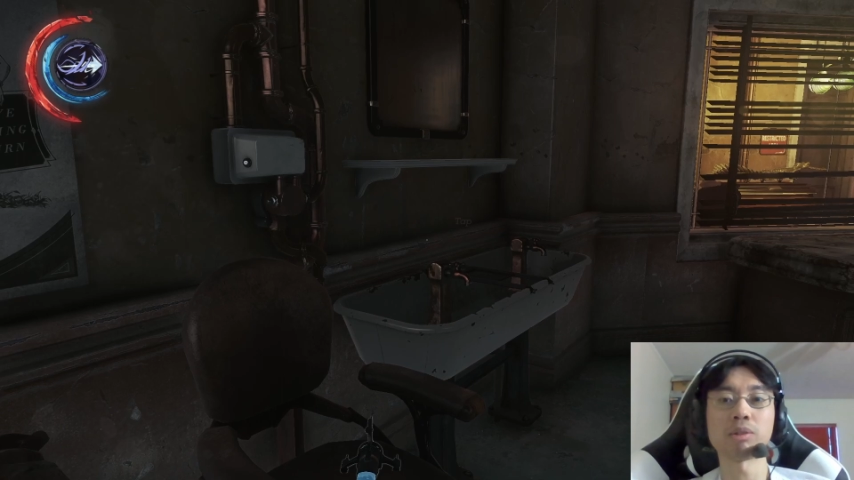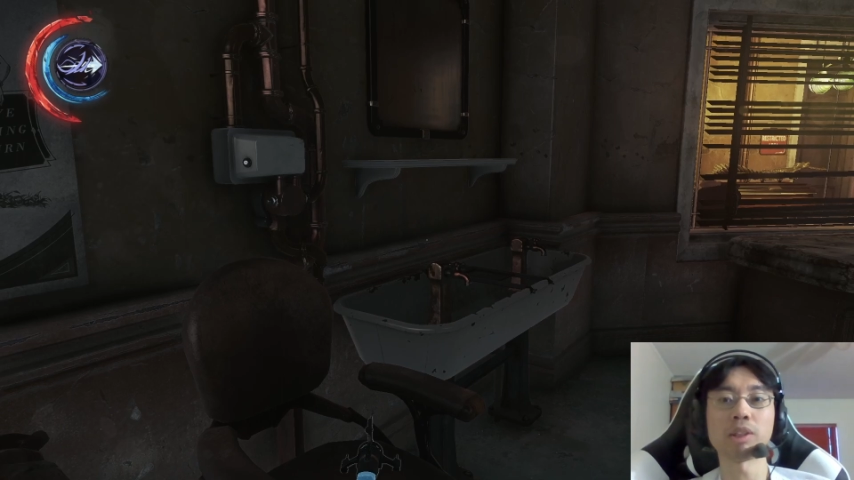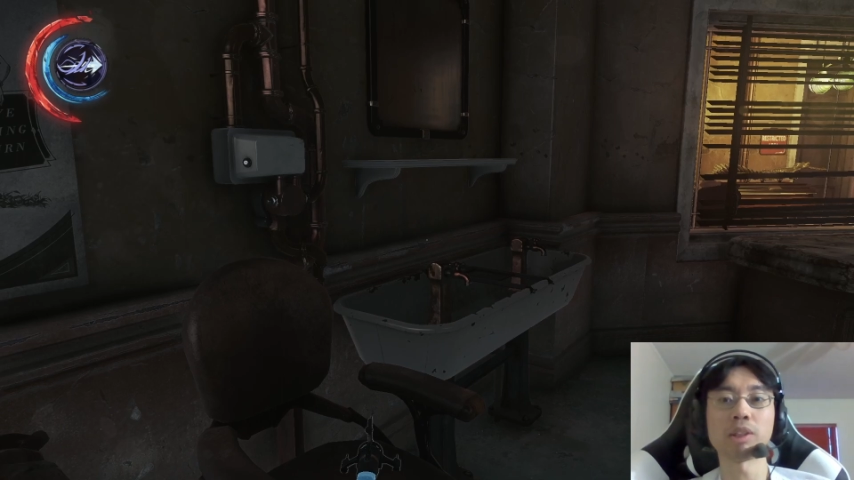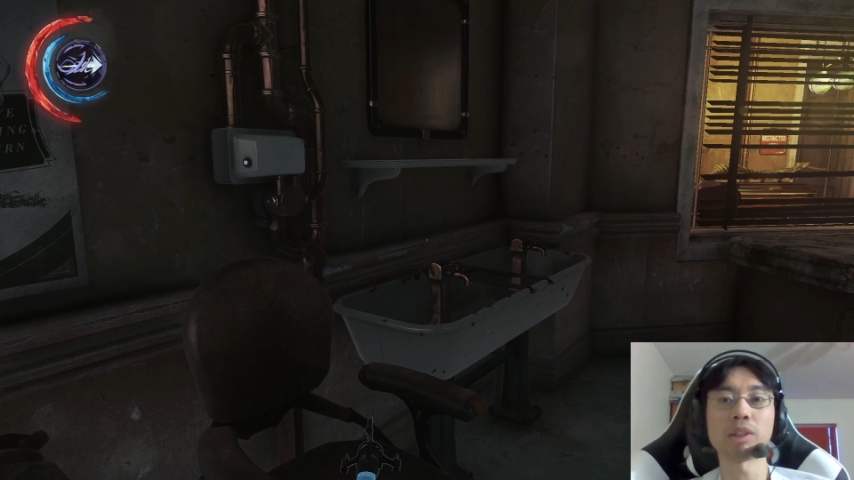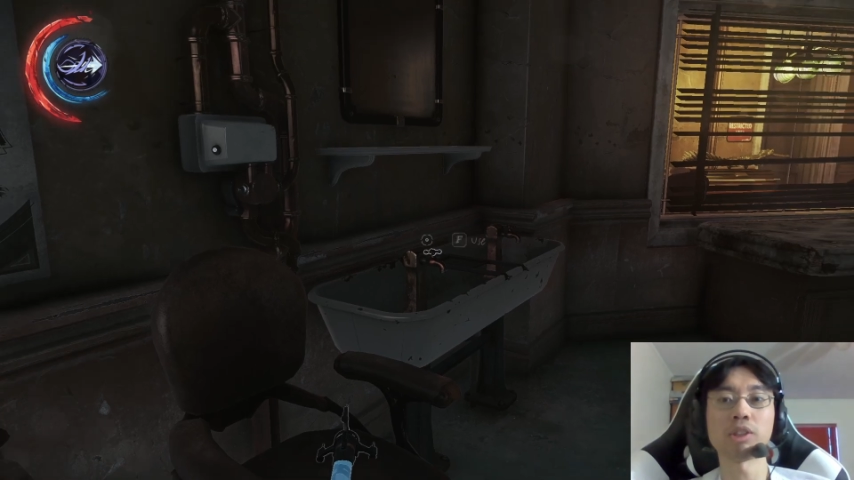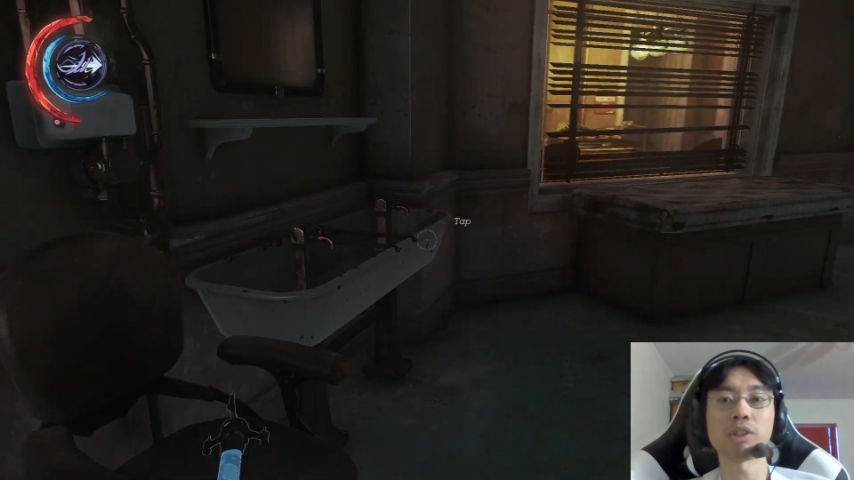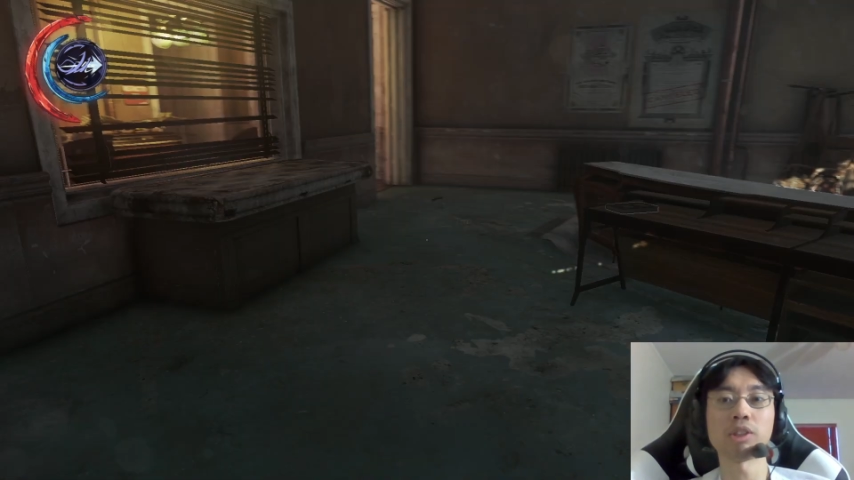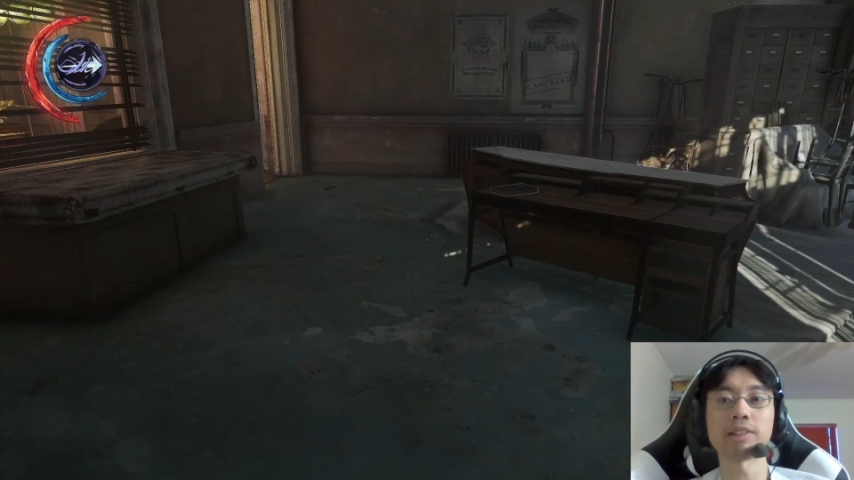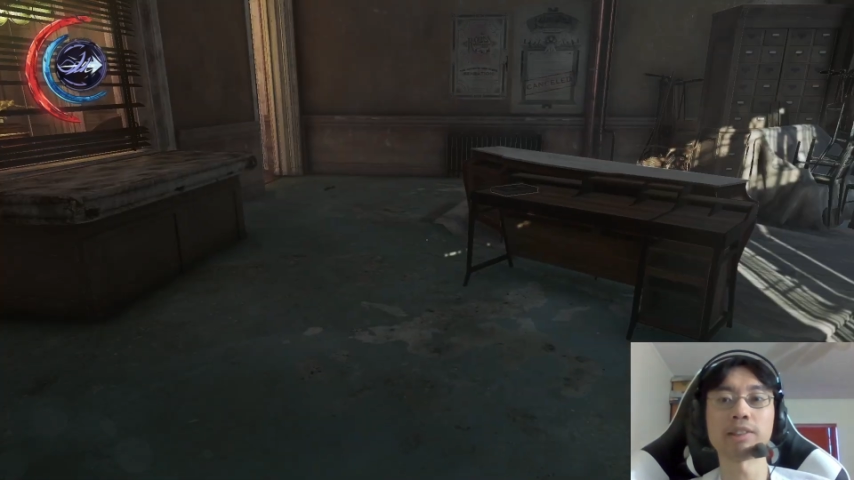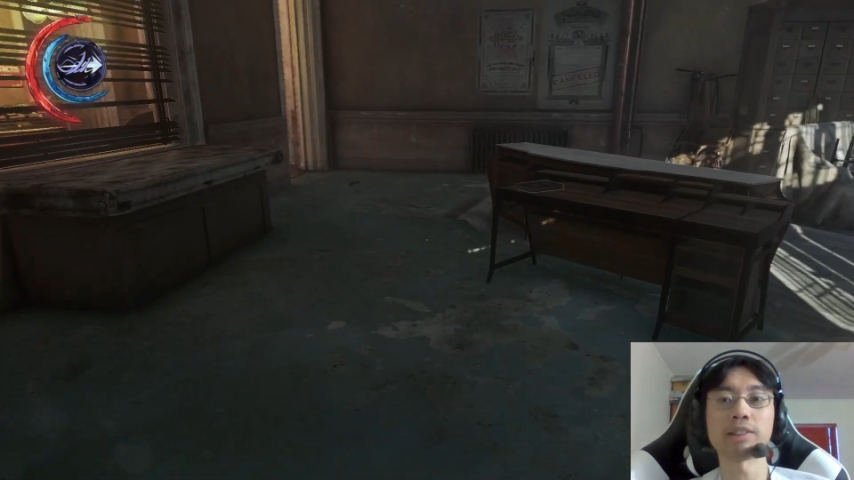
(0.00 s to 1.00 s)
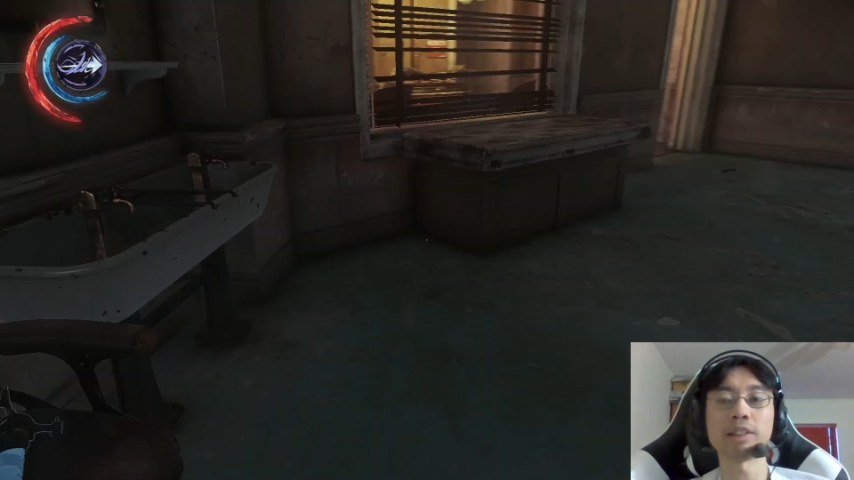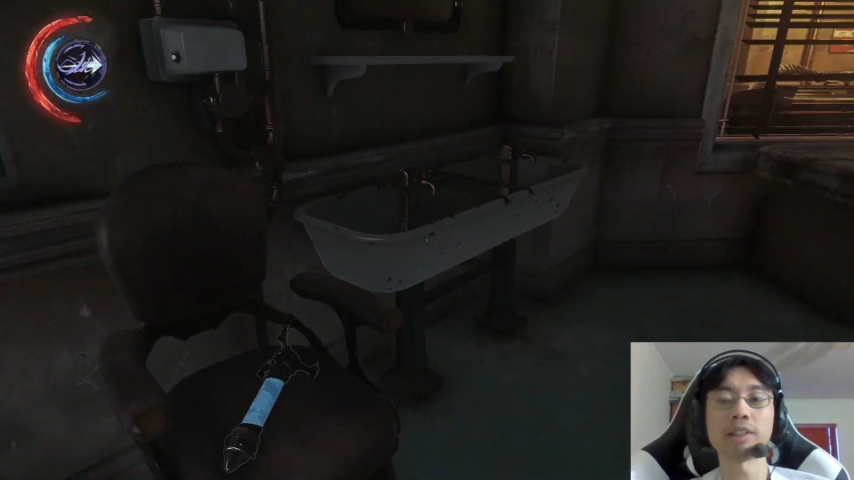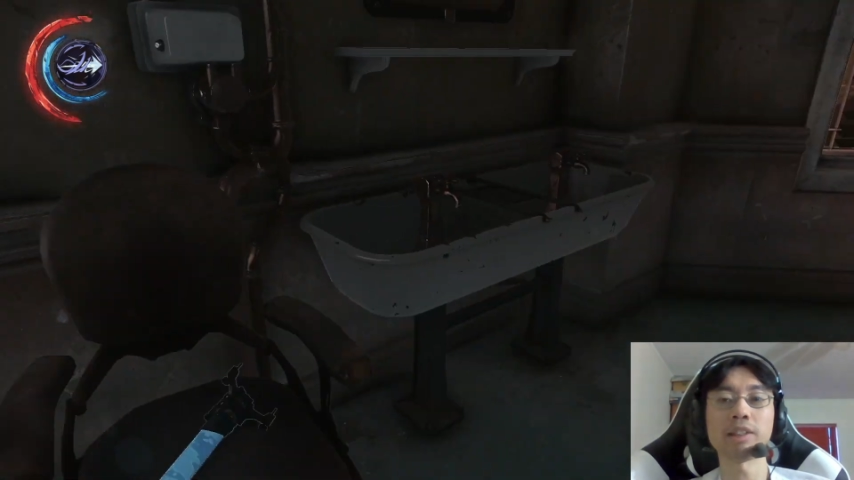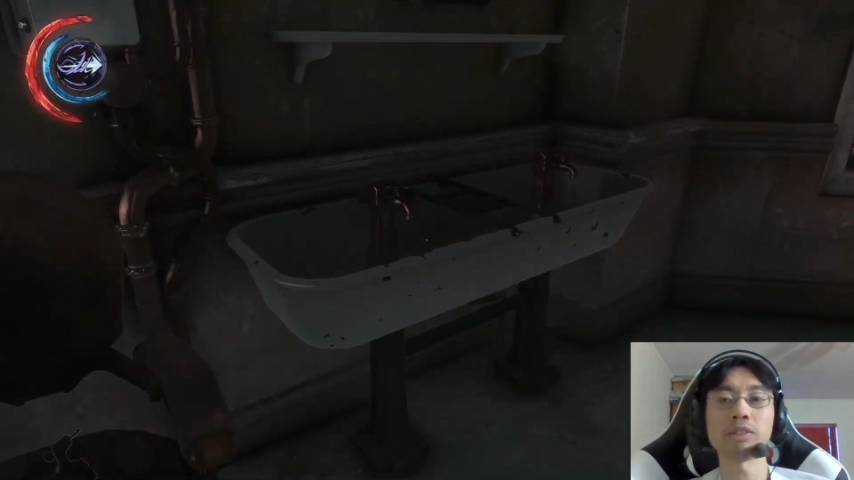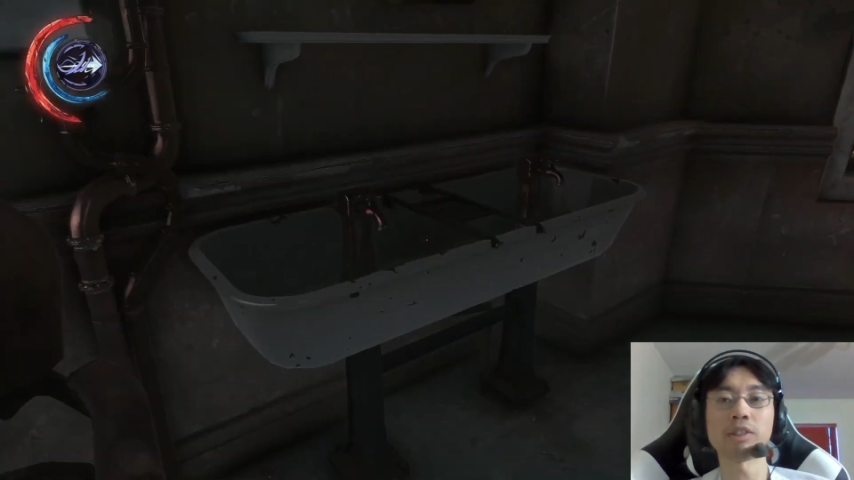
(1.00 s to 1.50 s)
looking chairs
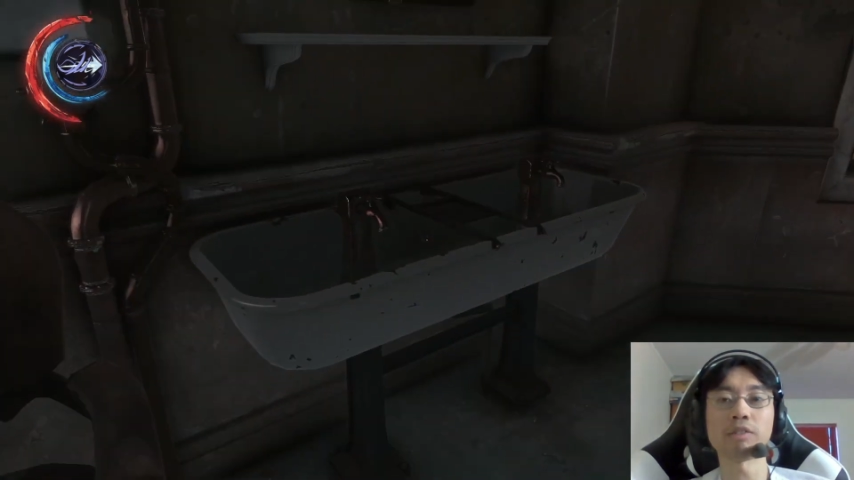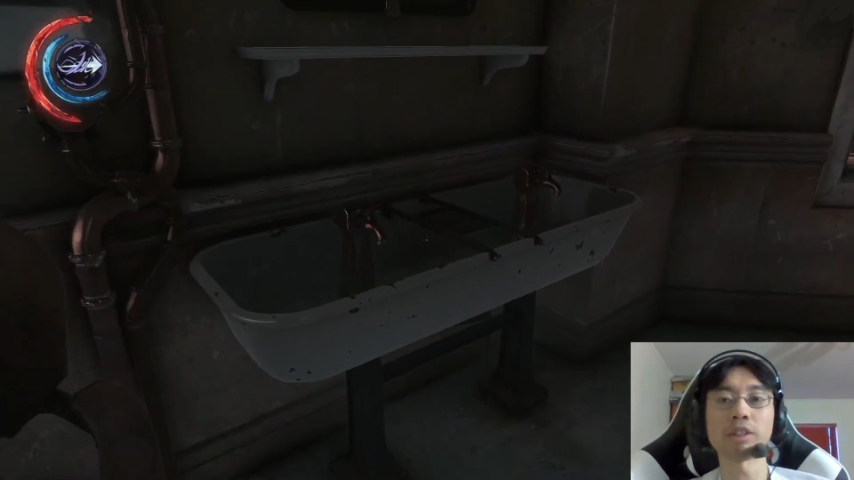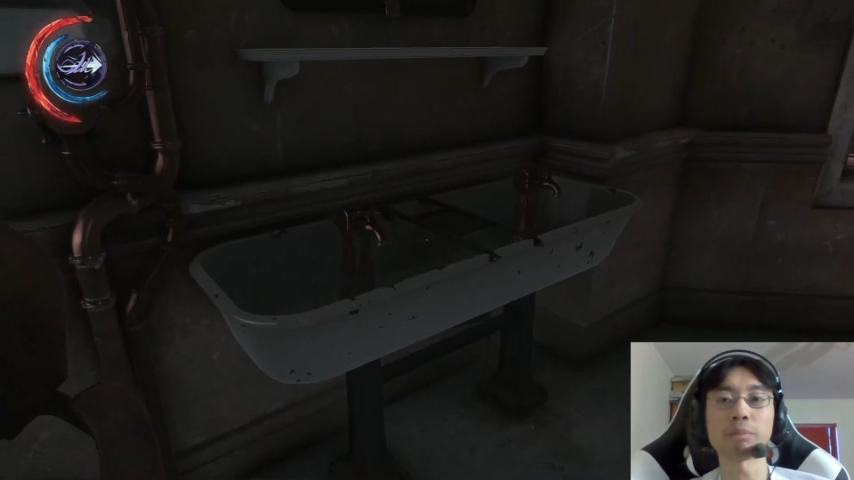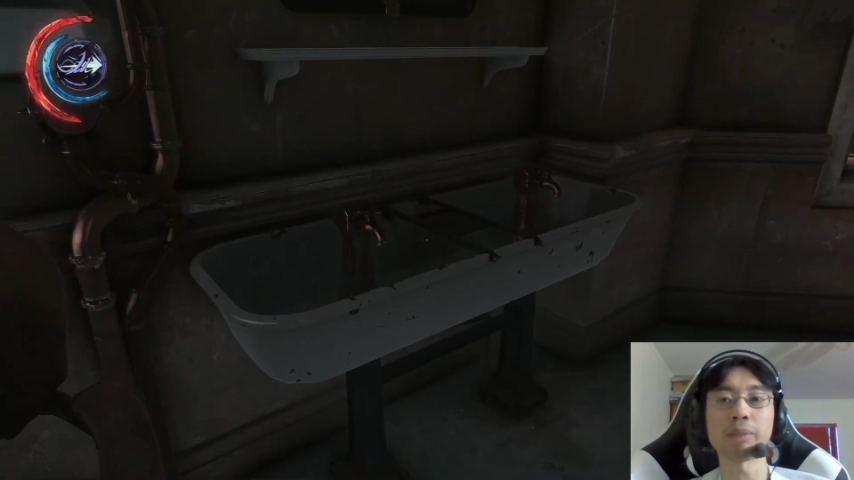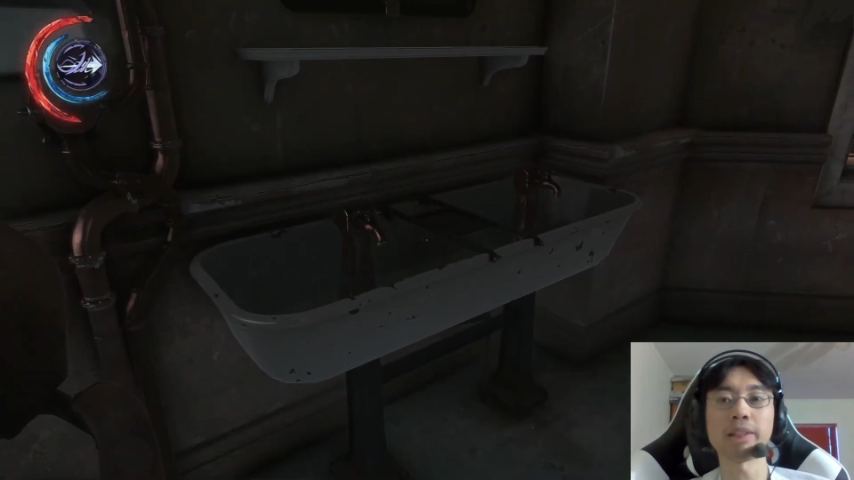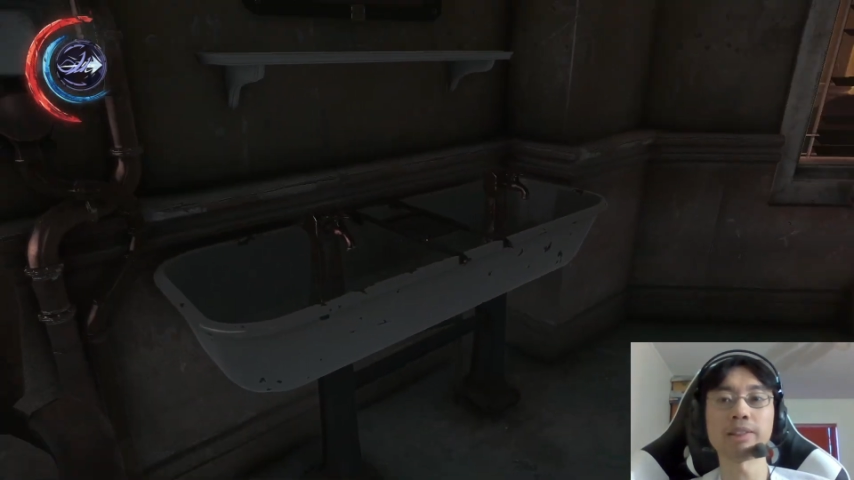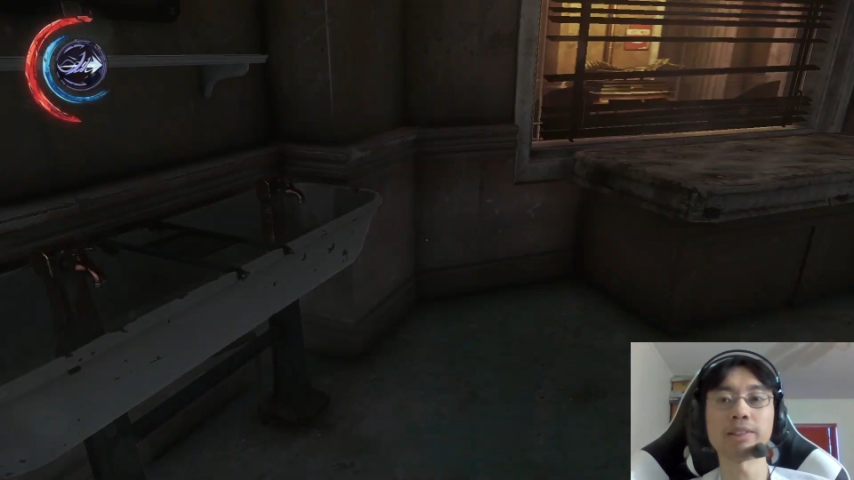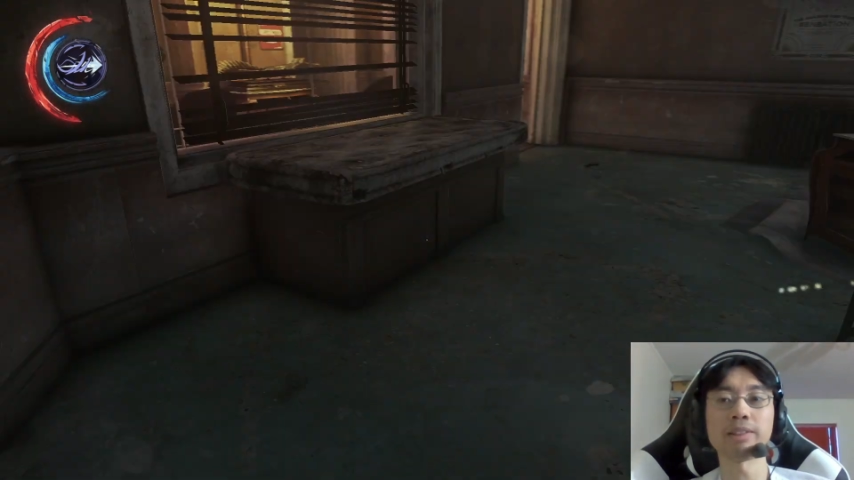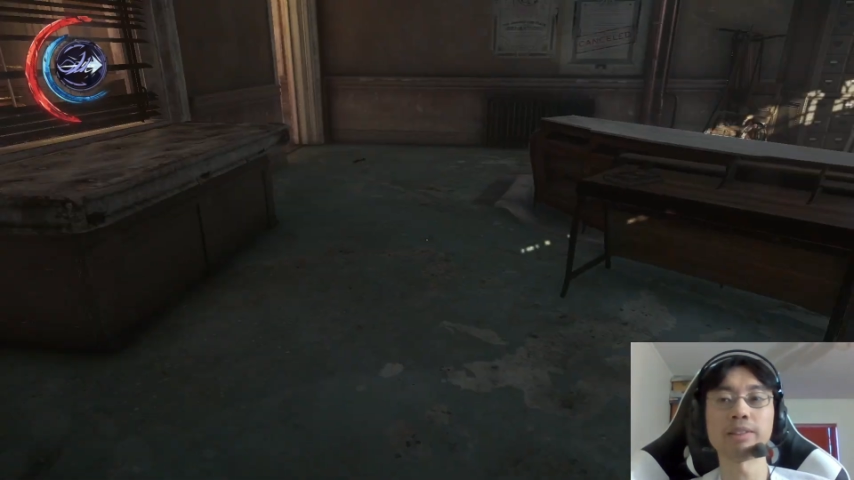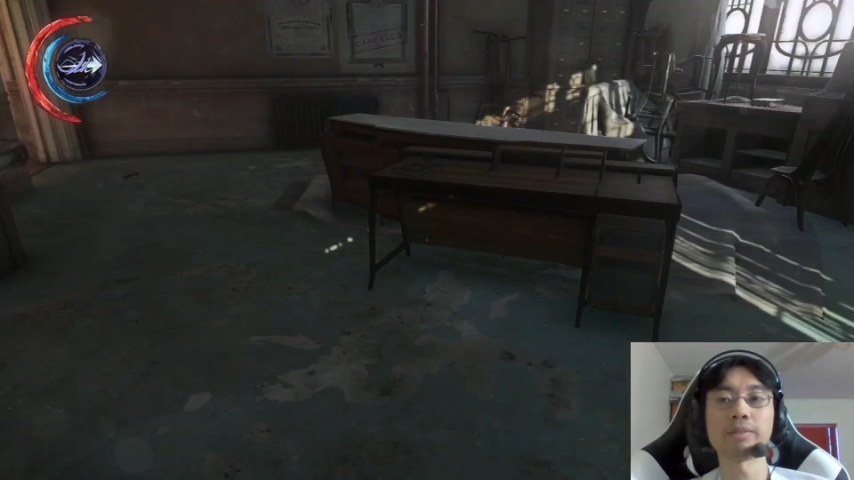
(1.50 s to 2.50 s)
there. You have like a basin.